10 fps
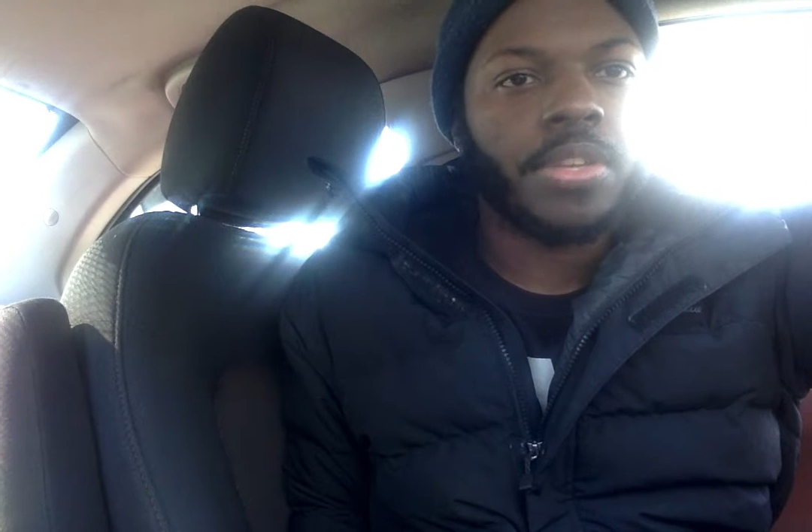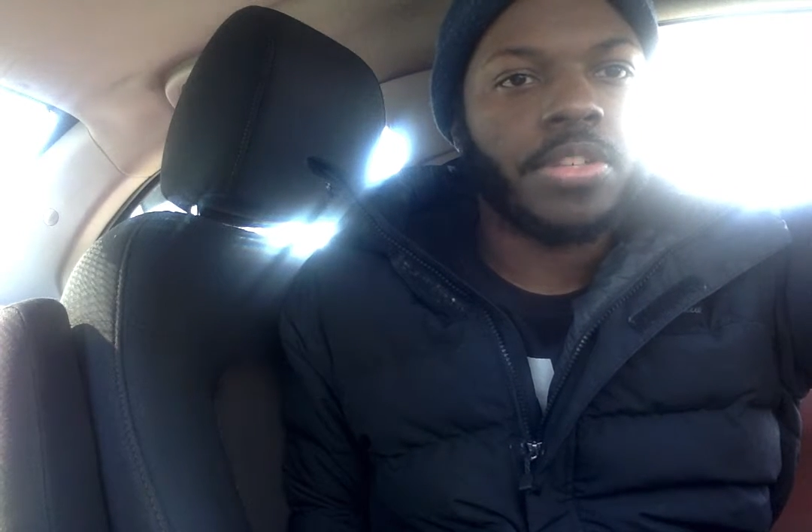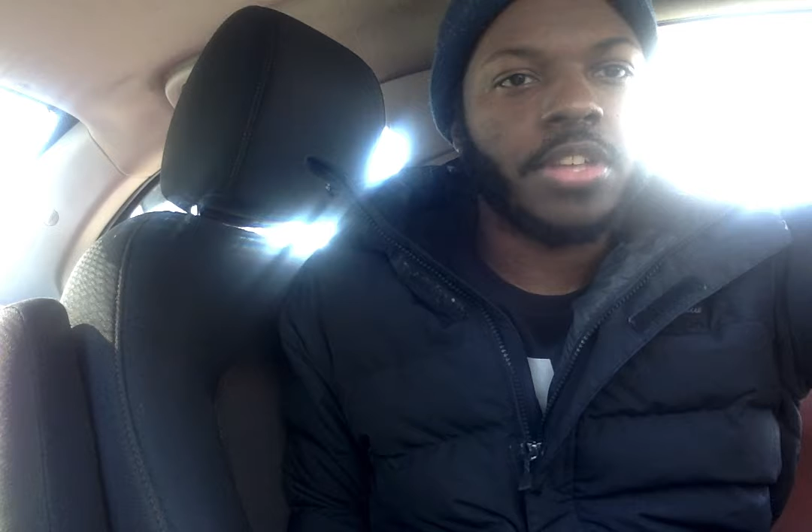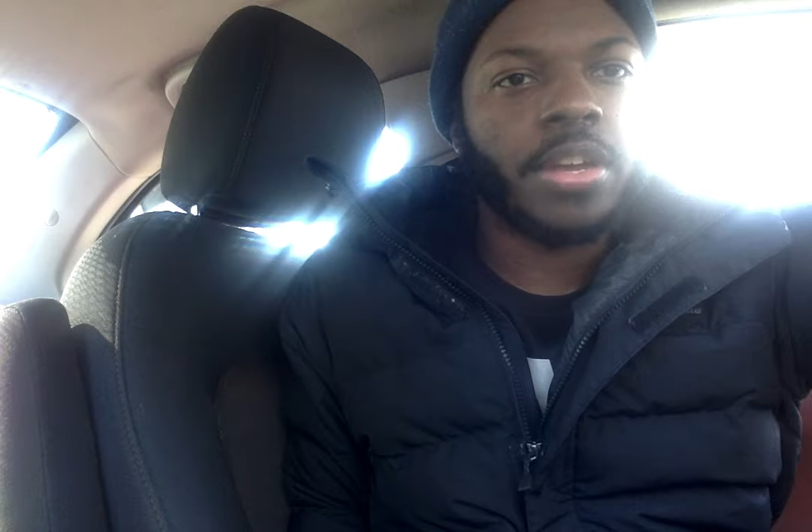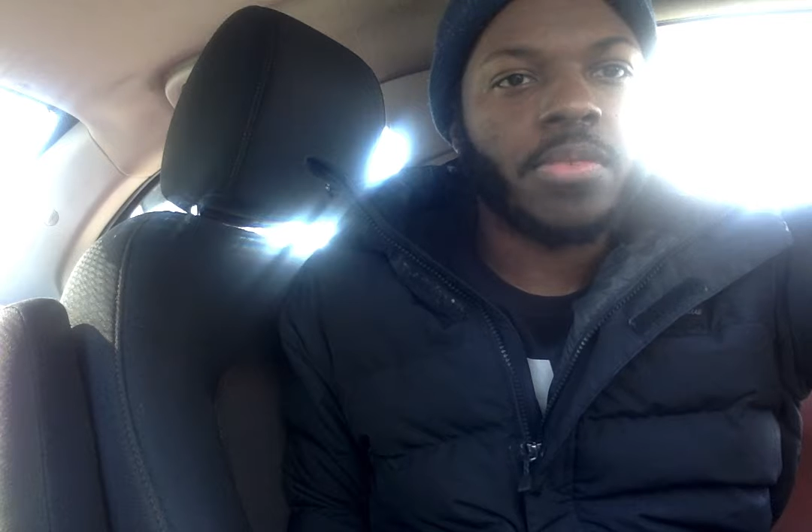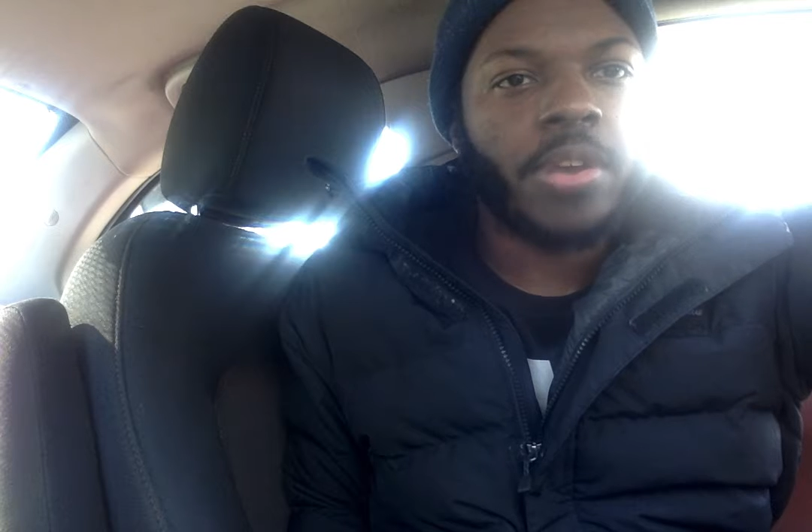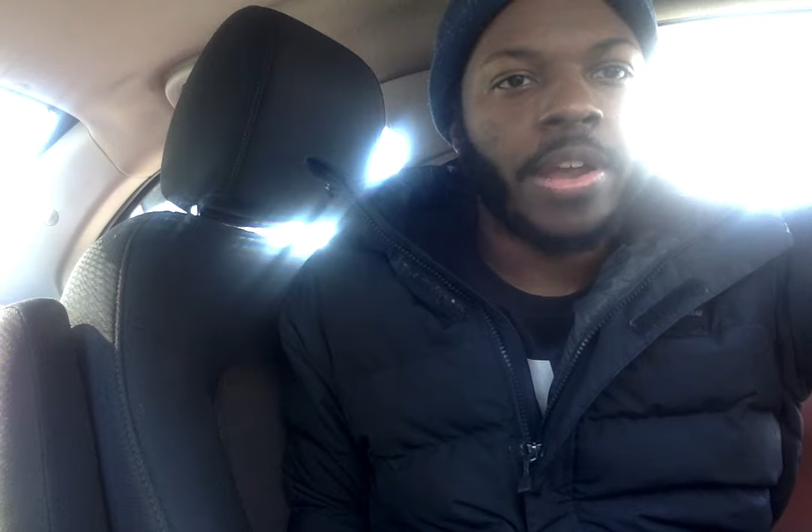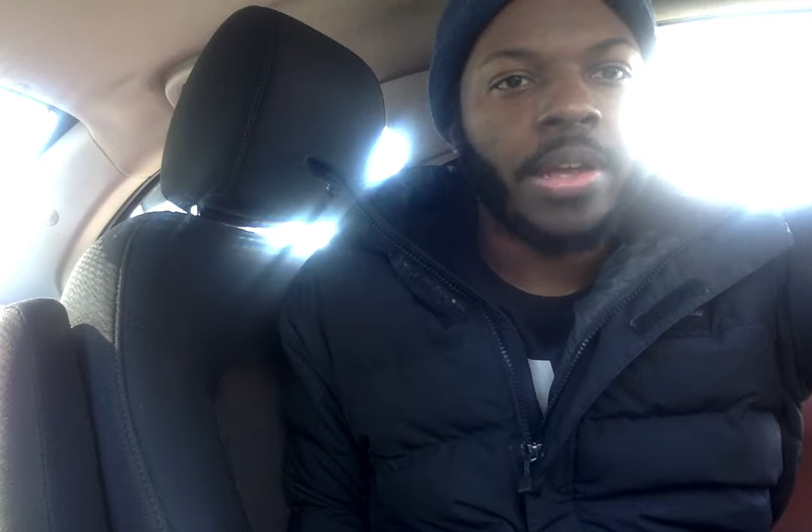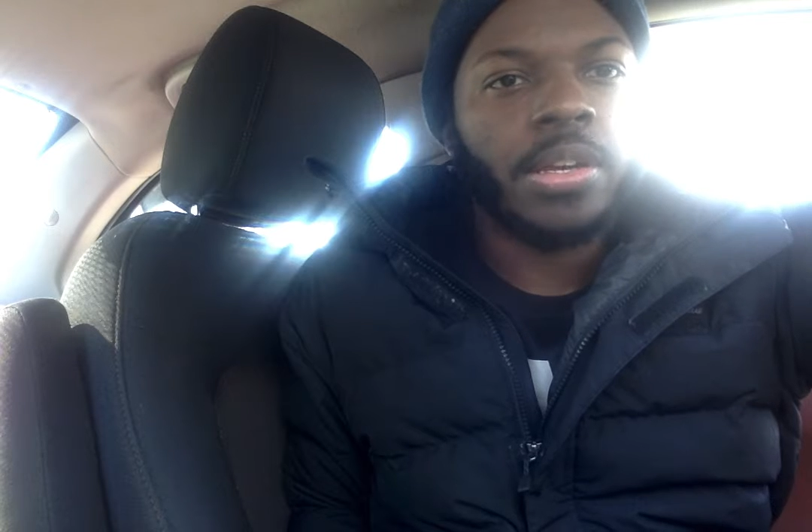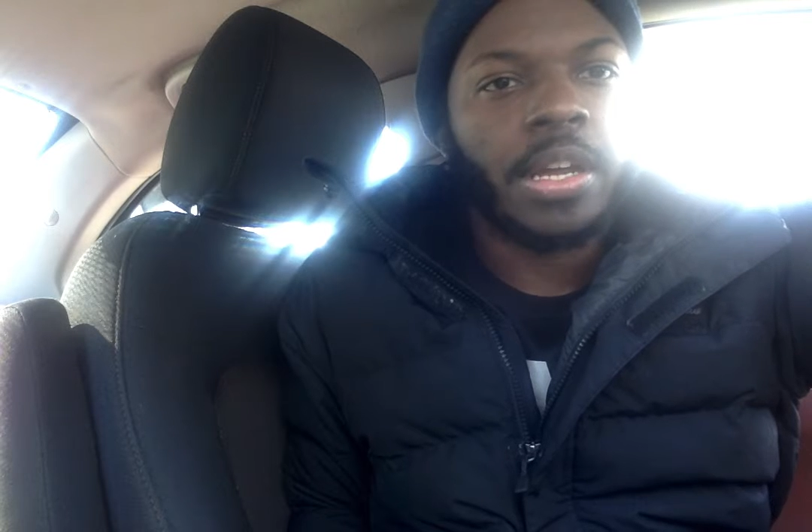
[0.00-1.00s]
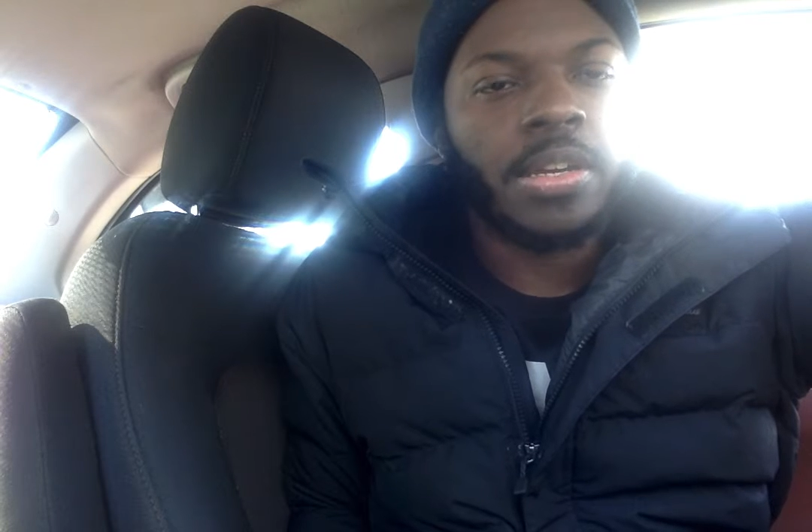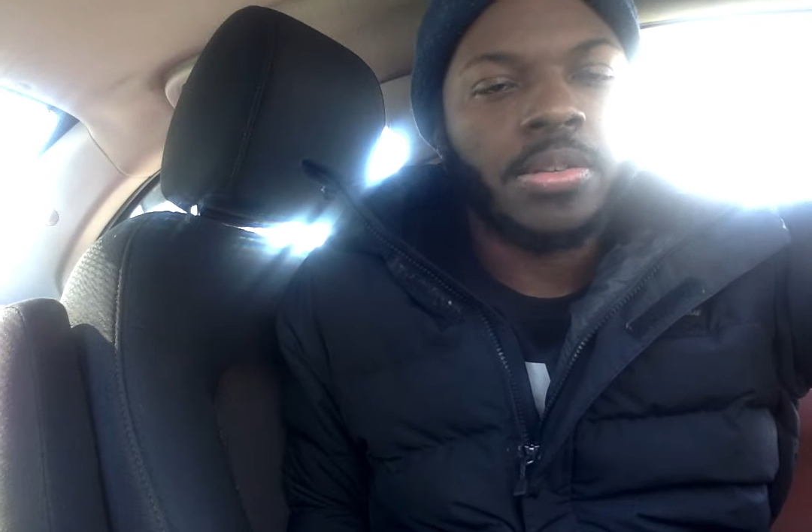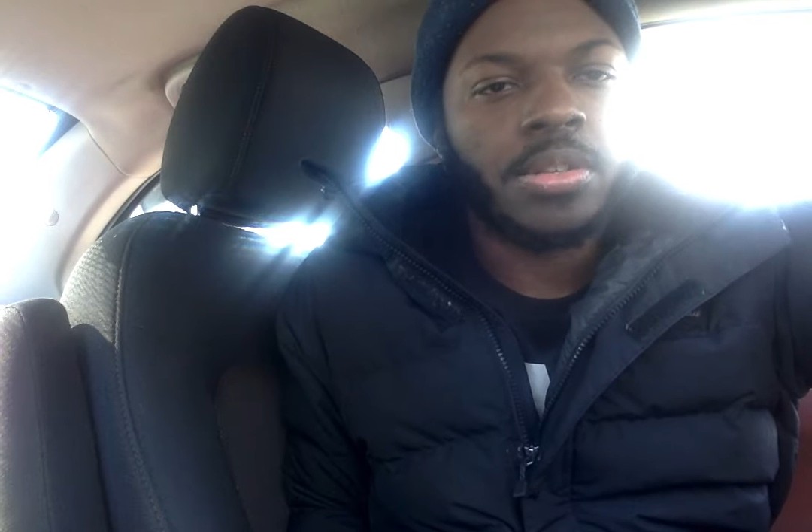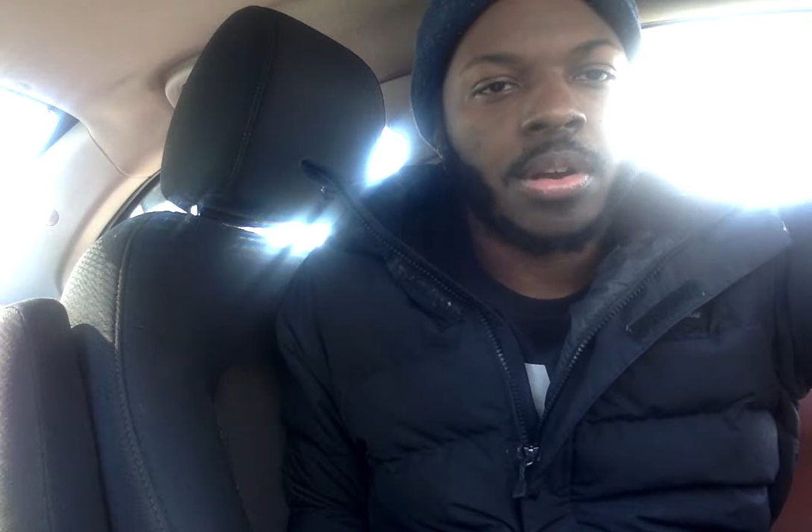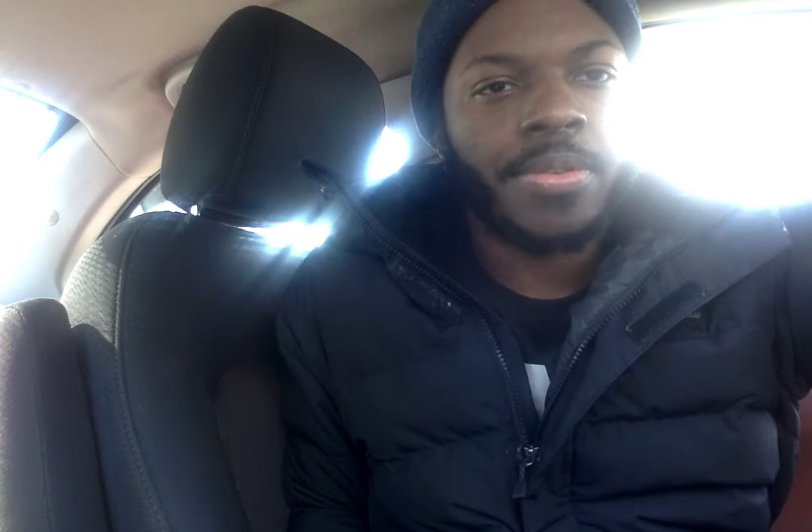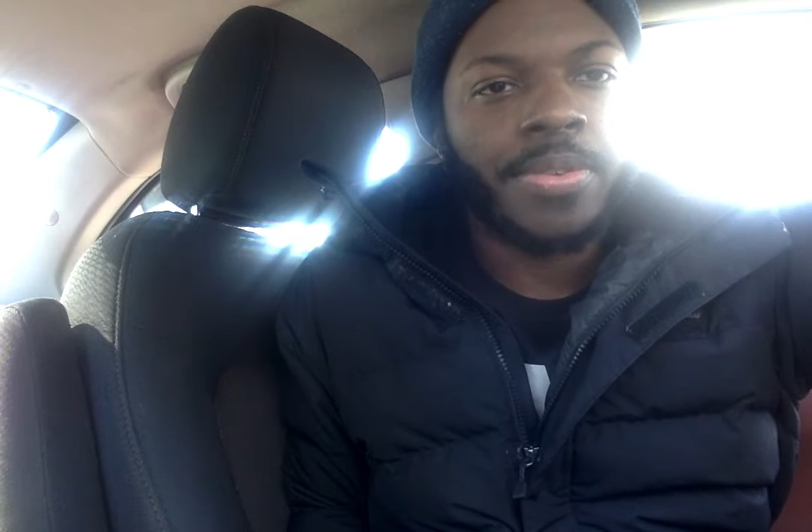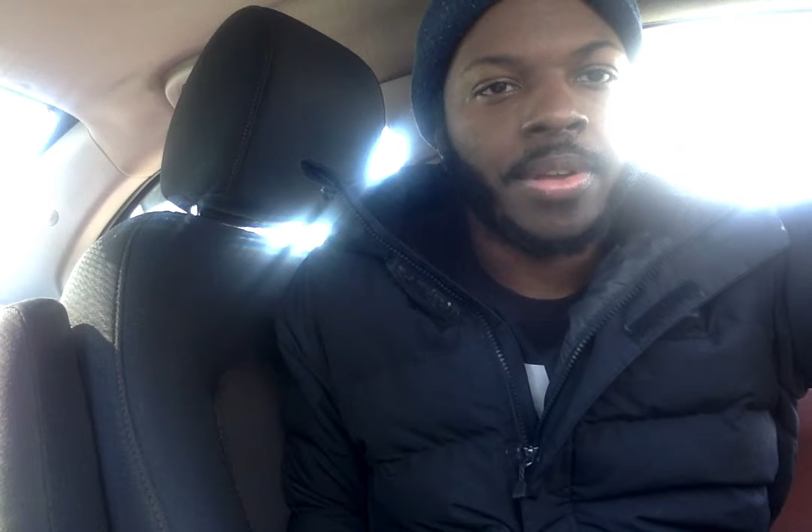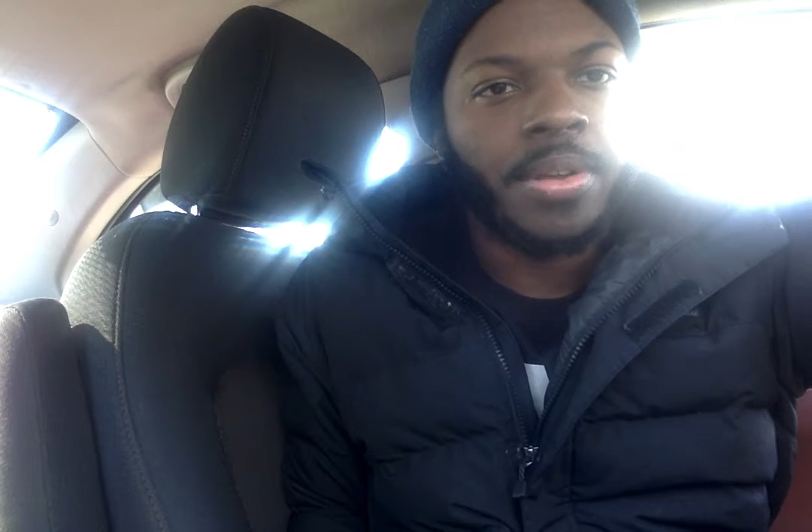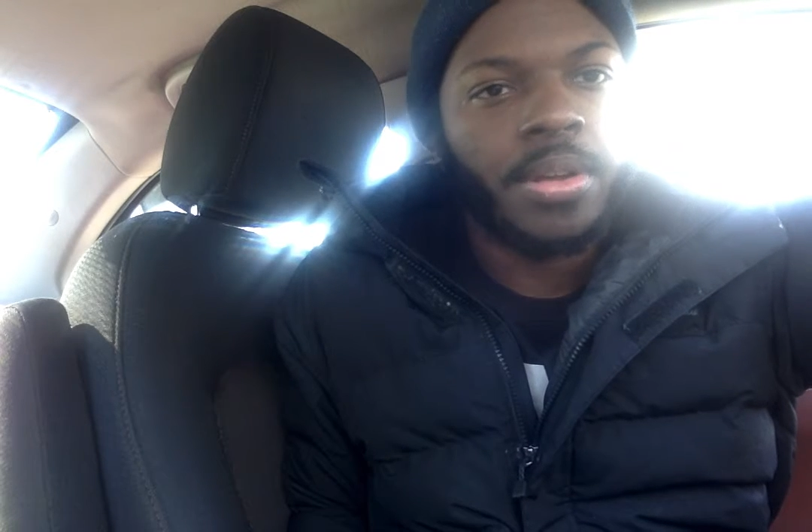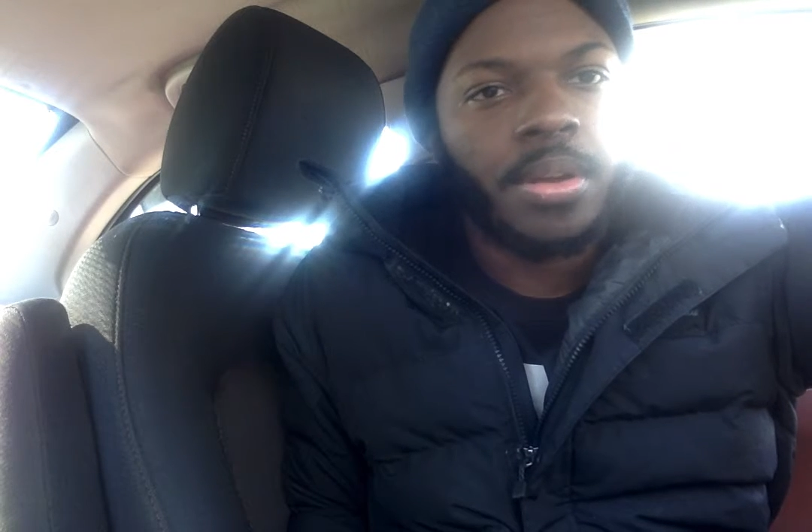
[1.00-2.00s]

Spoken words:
it's their right and they deserve it.